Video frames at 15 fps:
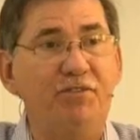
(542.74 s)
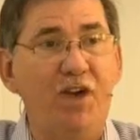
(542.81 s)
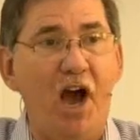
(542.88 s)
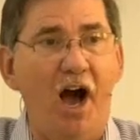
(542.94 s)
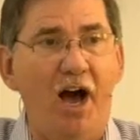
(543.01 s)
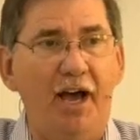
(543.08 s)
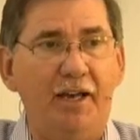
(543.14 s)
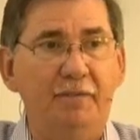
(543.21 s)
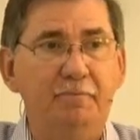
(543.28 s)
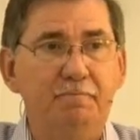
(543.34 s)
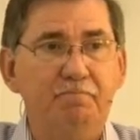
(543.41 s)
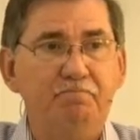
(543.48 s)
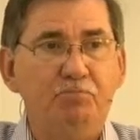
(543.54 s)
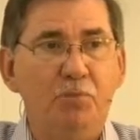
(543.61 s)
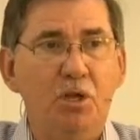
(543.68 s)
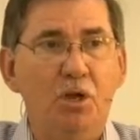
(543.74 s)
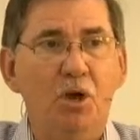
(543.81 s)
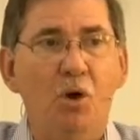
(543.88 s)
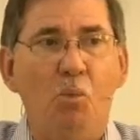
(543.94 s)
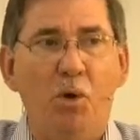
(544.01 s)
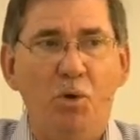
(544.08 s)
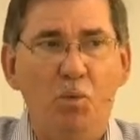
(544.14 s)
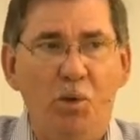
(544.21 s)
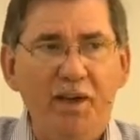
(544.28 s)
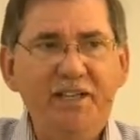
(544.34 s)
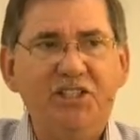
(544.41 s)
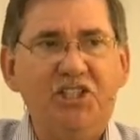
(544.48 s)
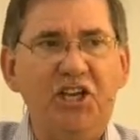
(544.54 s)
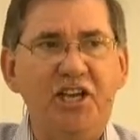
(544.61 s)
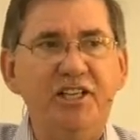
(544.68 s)
God. When we
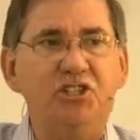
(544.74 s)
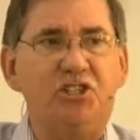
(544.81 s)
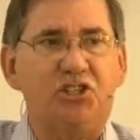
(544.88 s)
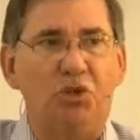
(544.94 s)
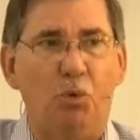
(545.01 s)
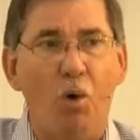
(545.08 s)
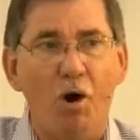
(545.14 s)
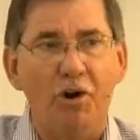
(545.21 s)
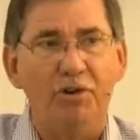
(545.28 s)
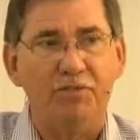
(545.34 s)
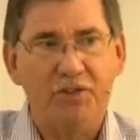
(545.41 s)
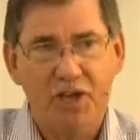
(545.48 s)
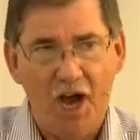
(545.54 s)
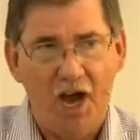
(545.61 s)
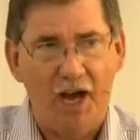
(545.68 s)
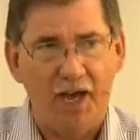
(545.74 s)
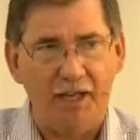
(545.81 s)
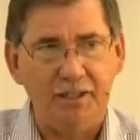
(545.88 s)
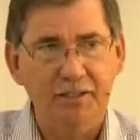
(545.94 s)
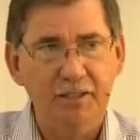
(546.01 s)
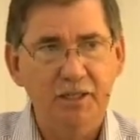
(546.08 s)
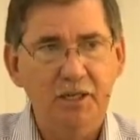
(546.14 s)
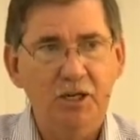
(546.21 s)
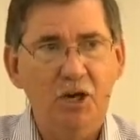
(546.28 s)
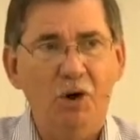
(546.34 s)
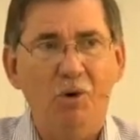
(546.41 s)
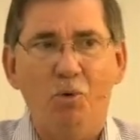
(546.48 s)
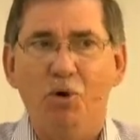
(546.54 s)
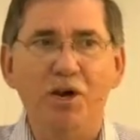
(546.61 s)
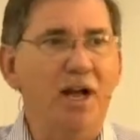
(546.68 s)
teach the Word of God,
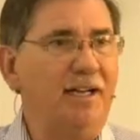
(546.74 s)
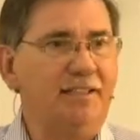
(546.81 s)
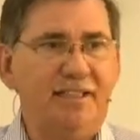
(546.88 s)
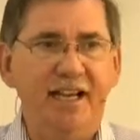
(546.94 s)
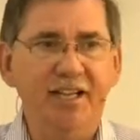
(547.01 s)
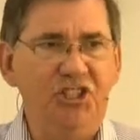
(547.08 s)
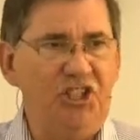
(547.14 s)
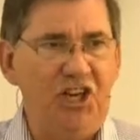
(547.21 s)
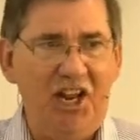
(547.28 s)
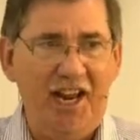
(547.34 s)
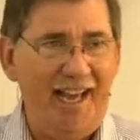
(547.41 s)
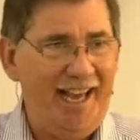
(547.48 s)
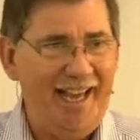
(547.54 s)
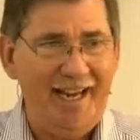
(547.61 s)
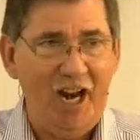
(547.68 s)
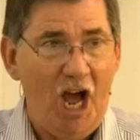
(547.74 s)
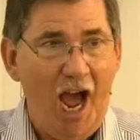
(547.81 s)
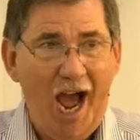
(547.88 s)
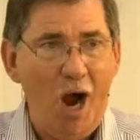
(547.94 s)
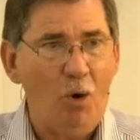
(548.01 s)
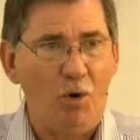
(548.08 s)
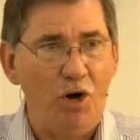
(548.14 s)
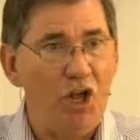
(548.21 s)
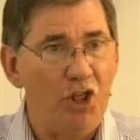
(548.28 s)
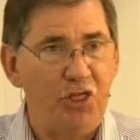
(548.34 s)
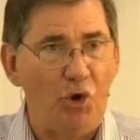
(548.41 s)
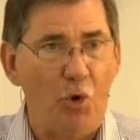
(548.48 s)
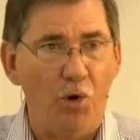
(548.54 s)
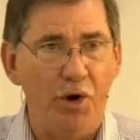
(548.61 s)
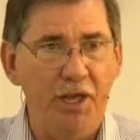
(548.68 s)
we're not teaching it in our
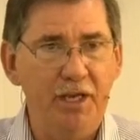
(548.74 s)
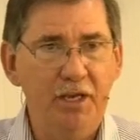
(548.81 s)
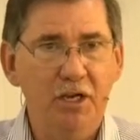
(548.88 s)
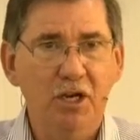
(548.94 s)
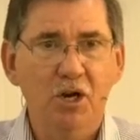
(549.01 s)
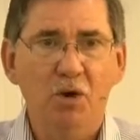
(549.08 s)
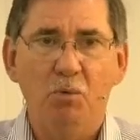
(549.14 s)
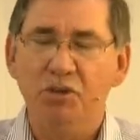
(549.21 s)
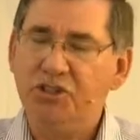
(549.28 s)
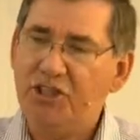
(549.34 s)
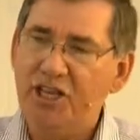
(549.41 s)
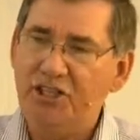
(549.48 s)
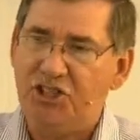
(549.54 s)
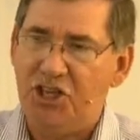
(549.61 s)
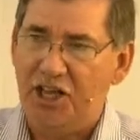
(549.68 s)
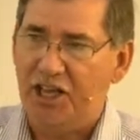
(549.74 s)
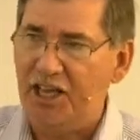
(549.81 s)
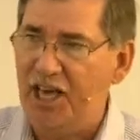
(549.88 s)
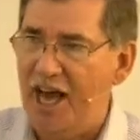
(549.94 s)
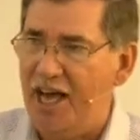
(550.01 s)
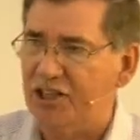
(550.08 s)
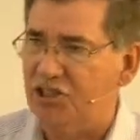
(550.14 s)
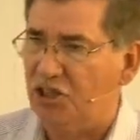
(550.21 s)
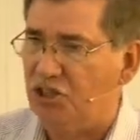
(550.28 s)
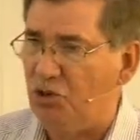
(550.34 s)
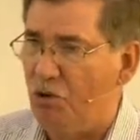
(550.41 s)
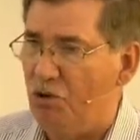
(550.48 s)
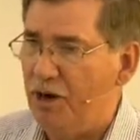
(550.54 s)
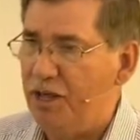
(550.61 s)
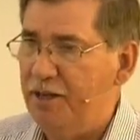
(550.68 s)
authority, we're teaching it in God's
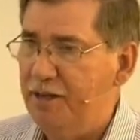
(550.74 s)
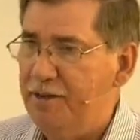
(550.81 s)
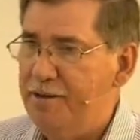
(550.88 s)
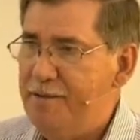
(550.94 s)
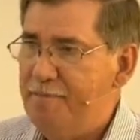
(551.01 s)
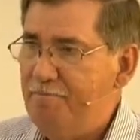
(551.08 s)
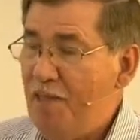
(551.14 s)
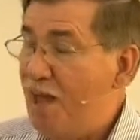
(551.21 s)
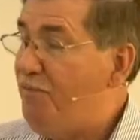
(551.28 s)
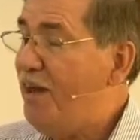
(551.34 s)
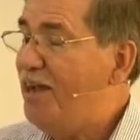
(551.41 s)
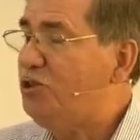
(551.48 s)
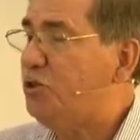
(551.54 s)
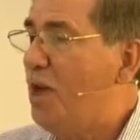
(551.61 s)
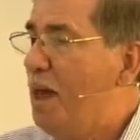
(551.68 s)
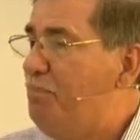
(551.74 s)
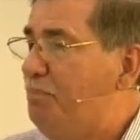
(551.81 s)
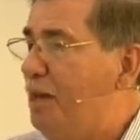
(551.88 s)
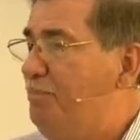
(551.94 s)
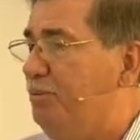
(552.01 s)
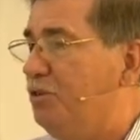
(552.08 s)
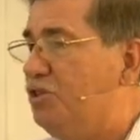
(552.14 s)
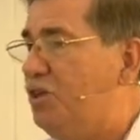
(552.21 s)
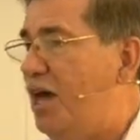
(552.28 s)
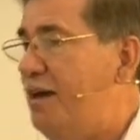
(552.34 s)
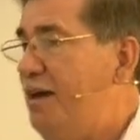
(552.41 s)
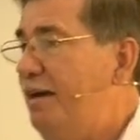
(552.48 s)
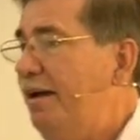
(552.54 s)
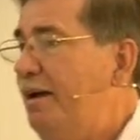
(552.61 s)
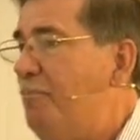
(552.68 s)
authority. I've actually had people say,
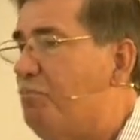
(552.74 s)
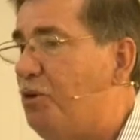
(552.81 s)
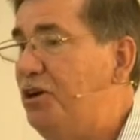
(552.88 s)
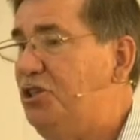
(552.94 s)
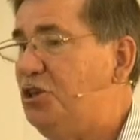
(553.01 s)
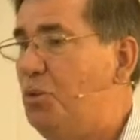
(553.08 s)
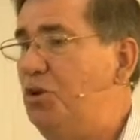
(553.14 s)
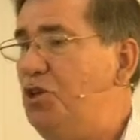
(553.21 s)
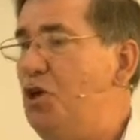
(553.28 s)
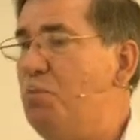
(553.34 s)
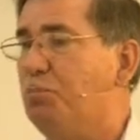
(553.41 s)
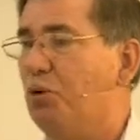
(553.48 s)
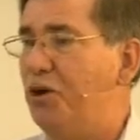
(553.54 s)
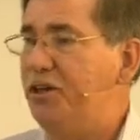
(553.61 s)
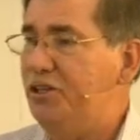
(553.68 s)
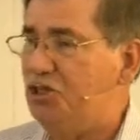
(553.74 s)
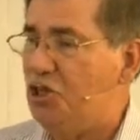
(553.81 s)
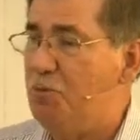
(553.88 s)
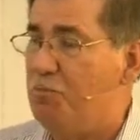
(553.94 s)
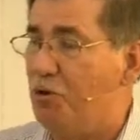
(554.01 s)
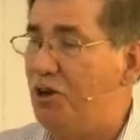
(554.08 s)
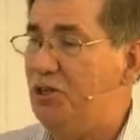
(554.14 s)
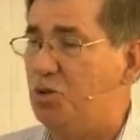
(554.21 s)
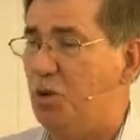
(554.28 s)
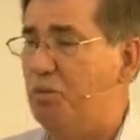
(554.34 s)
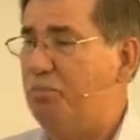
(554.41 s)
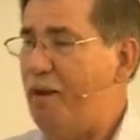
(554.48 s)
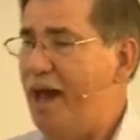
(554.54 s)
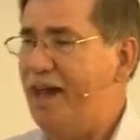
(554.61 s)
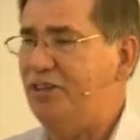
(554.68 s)
Preacher, when you preach, you preach with
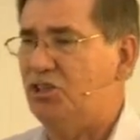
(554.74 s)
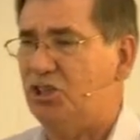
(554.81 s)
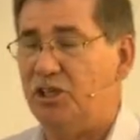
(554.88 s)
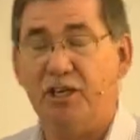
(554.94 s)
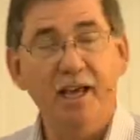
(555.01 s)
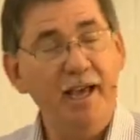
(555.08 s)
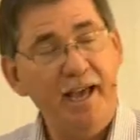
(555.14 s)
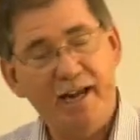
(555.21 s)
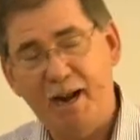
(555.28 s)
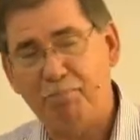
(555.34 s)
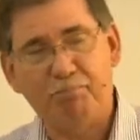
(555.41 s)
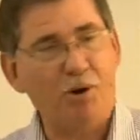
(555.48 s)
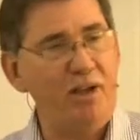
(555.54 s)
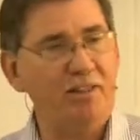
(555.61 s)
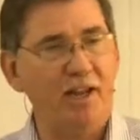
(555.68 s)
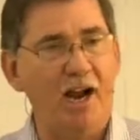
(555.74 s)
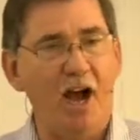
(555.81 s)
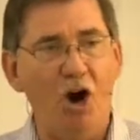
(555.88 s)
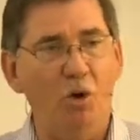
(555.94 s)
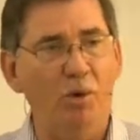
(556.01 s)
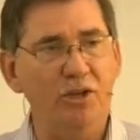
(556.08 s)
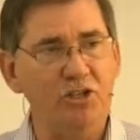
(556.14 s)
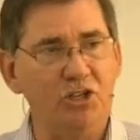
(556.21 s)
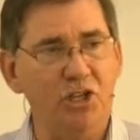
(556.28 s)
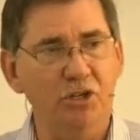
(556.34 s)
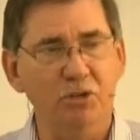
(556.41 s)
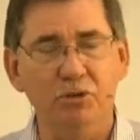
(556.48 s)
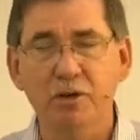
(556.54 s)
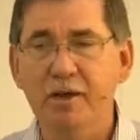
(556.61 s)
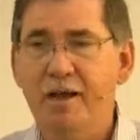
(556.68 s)
passion. And I pray that I always
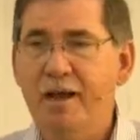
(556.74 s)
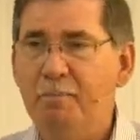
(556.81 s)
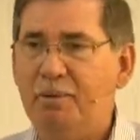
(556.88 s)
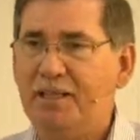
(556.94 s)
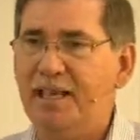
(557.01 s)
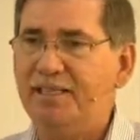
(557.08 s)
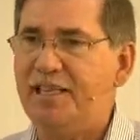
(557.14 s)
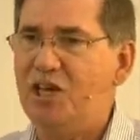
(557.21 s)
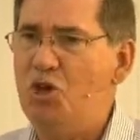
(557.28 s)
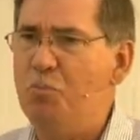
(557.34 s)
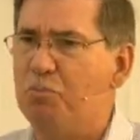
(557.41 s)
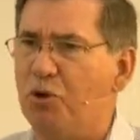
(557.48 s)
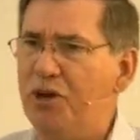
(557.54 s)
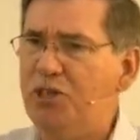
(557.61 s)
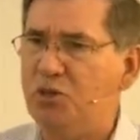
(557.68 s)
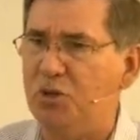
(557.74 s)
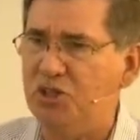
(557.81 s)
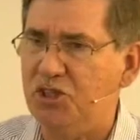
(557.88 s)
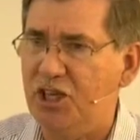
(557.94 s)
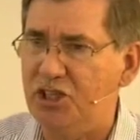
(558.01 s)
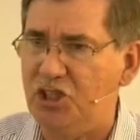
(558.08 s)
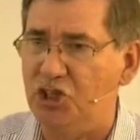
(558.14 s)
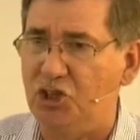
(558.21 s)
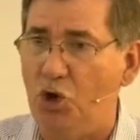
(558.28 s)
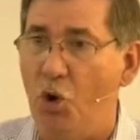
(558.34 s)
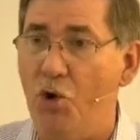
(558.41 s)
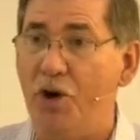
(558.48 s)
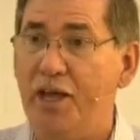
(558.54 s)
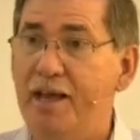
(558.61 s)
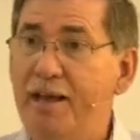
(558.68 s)
do. But they say, You preach with such
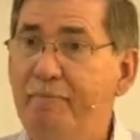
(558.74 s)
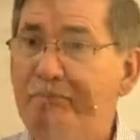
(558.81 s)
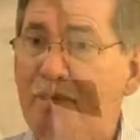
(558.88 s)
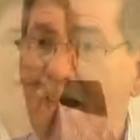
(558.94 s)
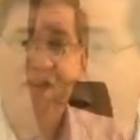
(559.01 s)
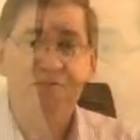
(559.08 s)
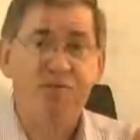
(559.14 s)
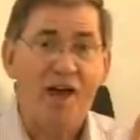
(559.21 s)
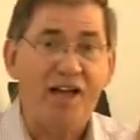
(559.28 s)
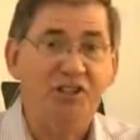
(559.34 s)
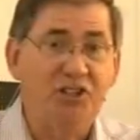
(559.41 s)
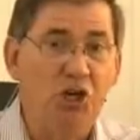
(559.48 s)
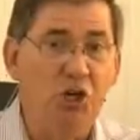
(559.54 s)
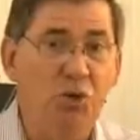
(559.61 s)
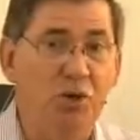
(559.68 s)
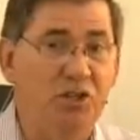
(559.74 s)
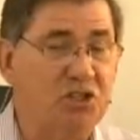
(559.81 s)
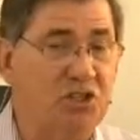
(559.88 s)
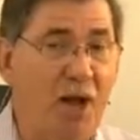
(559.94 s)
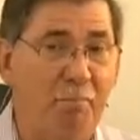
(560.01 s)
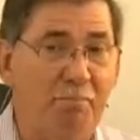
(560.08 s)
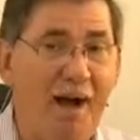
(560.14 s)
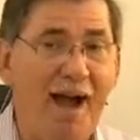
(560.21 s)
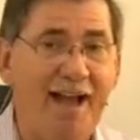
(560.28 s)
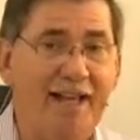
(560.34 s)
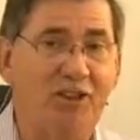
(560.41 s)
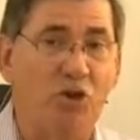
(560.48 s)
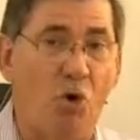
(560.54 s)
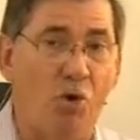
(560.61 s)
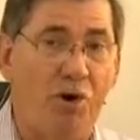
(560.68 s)
authority. If I do, it's not my
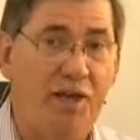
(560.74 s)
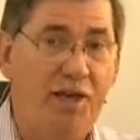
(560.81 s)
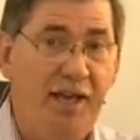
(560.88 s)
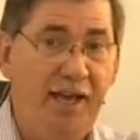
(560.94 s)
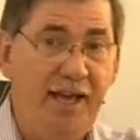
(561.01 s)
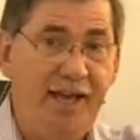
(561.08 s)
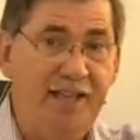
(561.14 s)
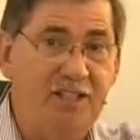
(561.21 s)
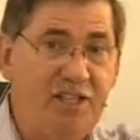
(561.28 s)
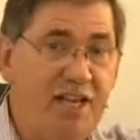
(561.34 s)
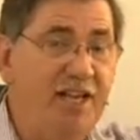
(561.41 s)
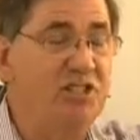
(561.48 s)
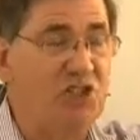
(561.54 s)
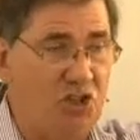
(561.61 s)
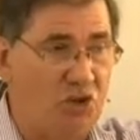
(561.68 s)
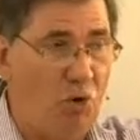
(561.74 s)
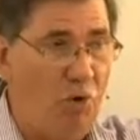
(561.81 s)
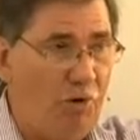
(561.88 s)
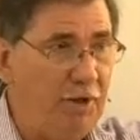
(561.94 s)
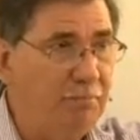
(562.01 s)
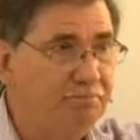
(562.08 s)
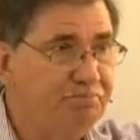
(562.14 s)
authority, it's His authority.